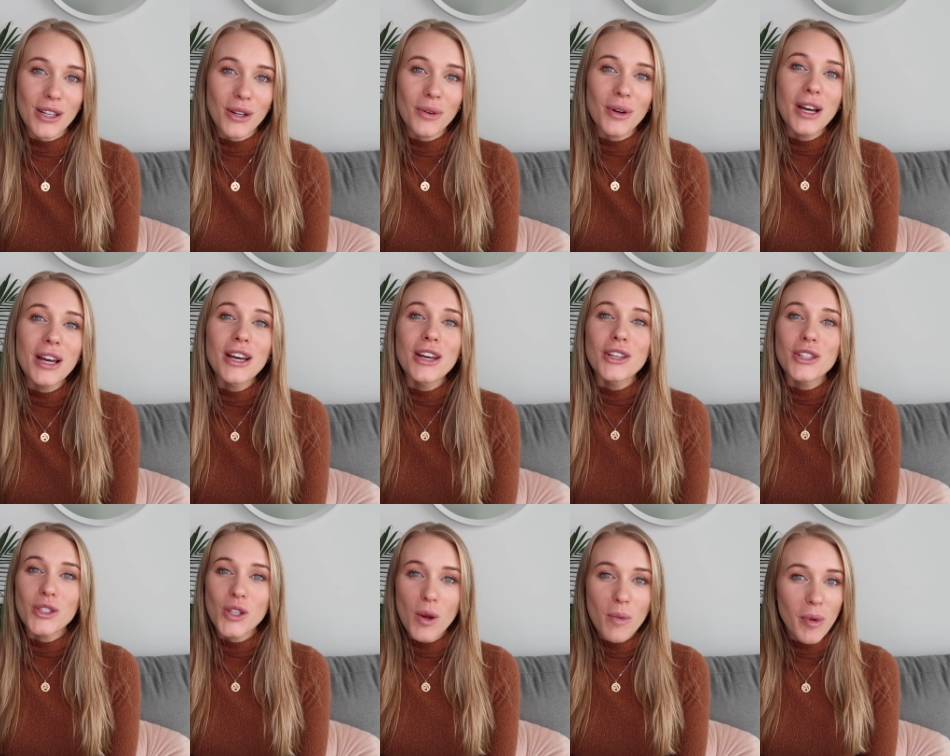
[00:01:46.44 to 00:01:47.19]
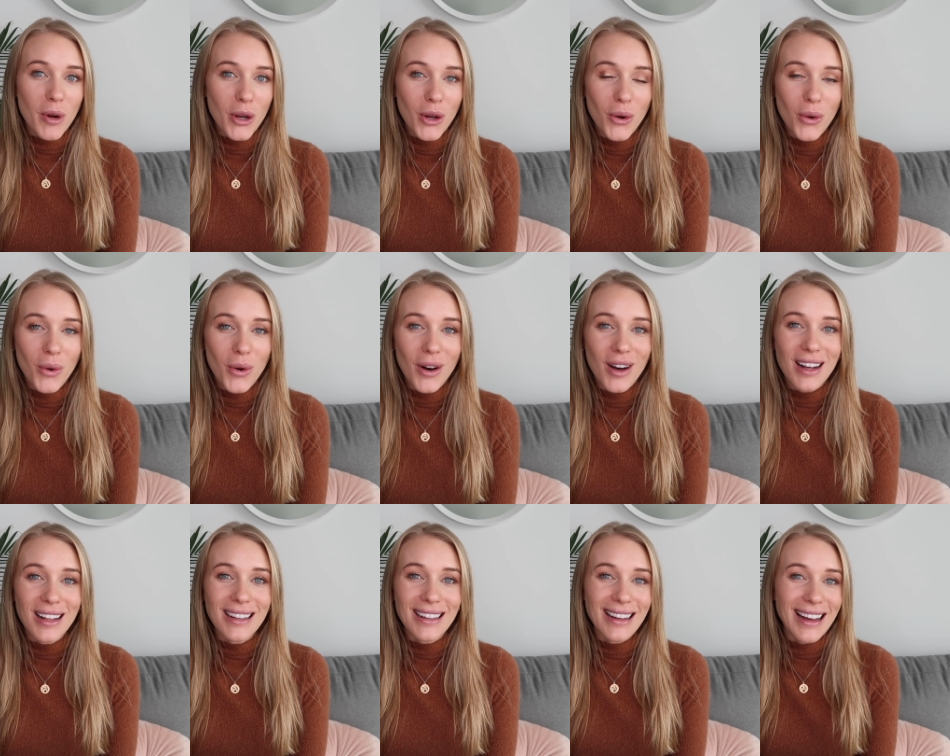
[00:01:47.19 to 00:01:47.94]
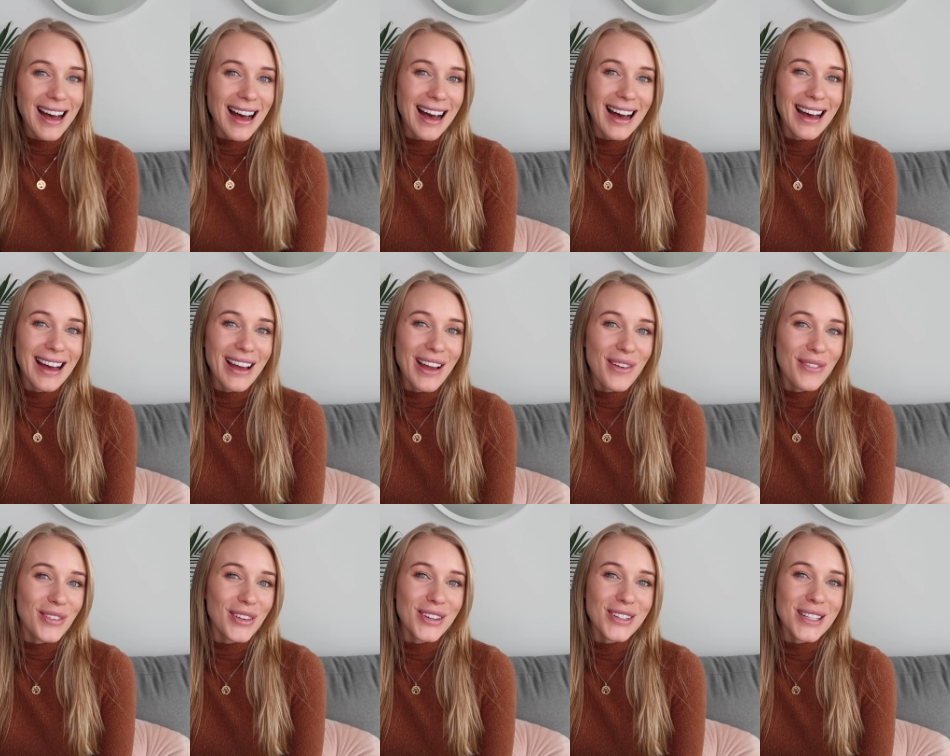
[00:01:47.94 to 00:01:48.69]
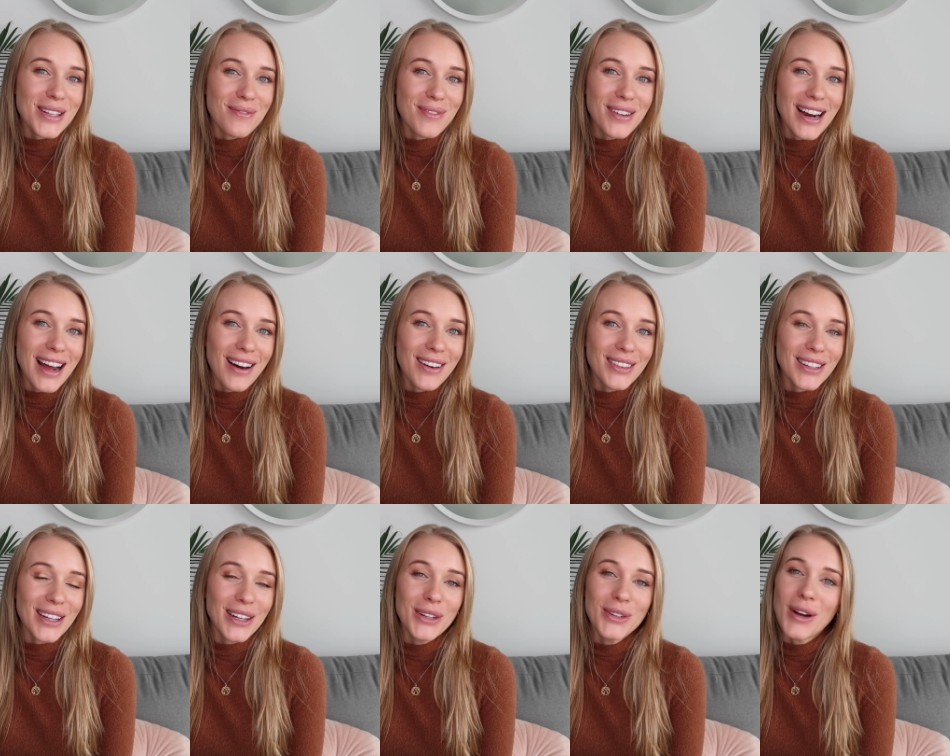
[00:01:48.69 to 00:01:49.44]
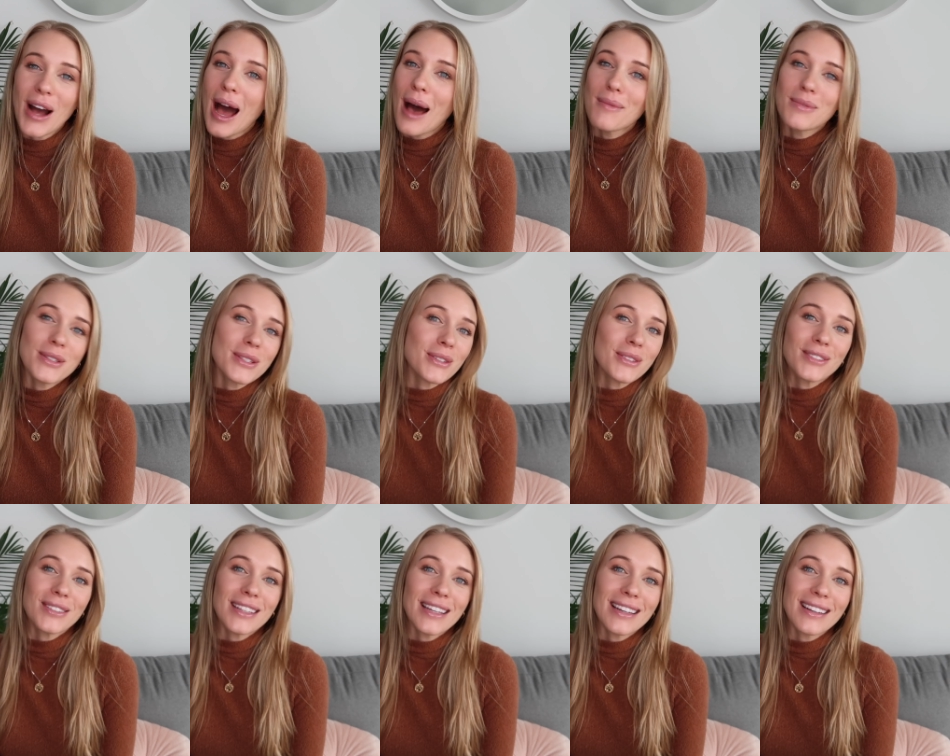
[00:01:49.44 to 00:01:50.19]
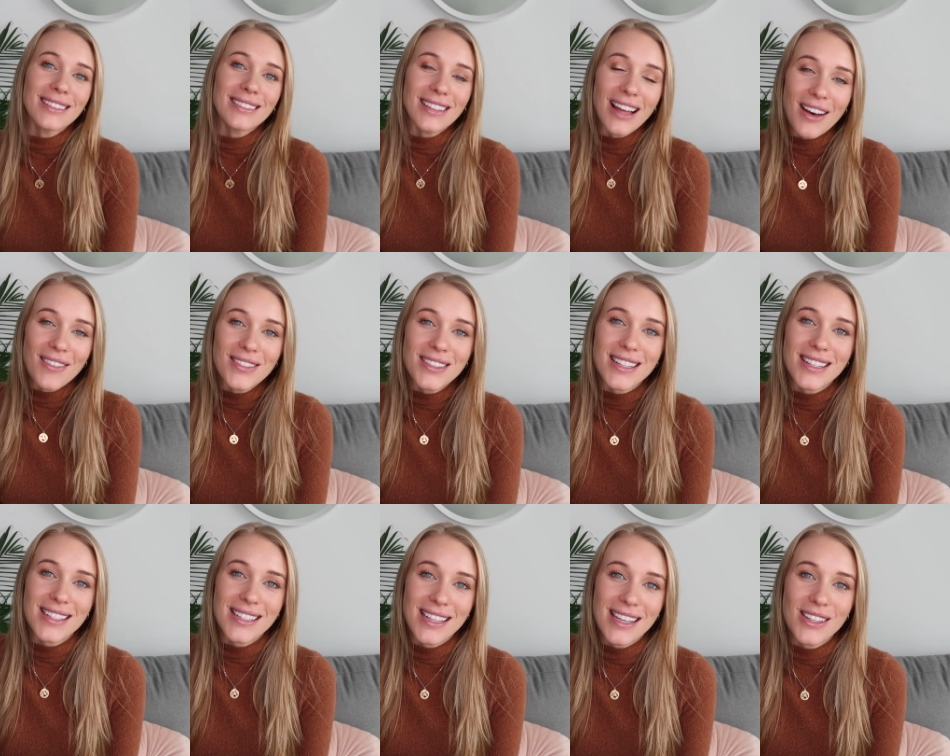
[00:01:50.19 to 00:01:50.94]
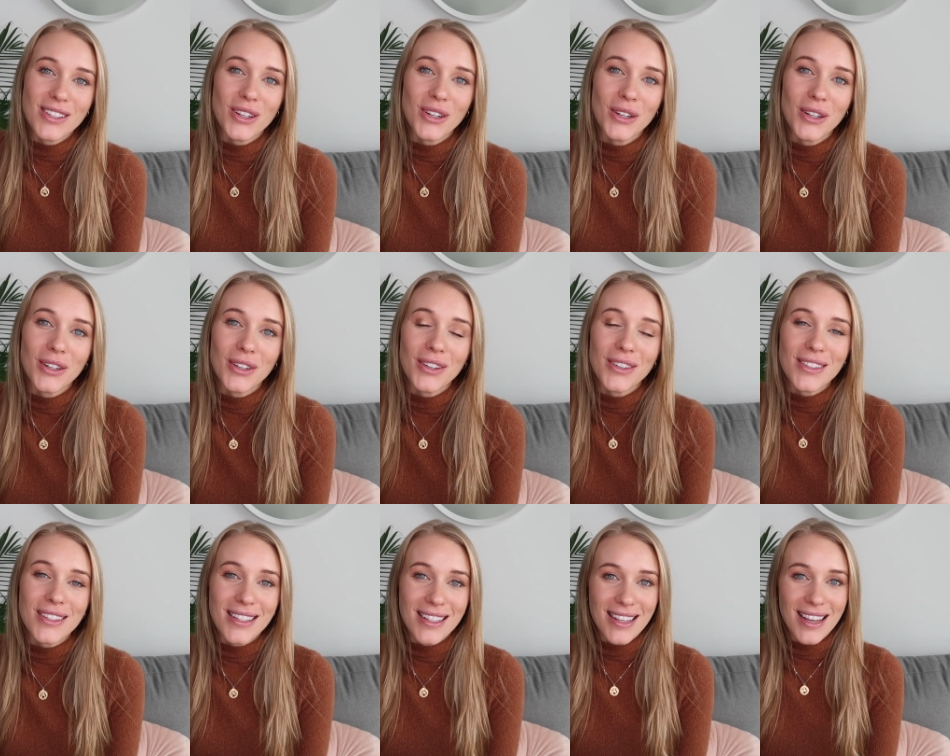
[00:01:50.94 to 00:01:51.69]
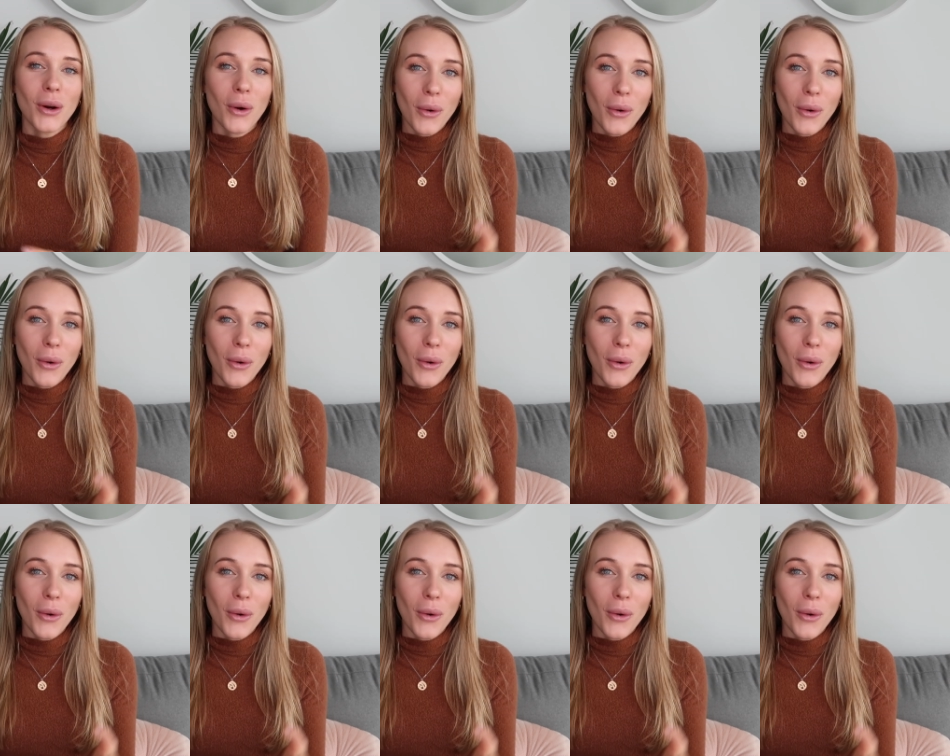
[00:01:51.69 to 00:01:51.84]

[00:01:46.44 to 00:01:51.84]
So super cool if you're someone out there who absolutely loves sea turtles,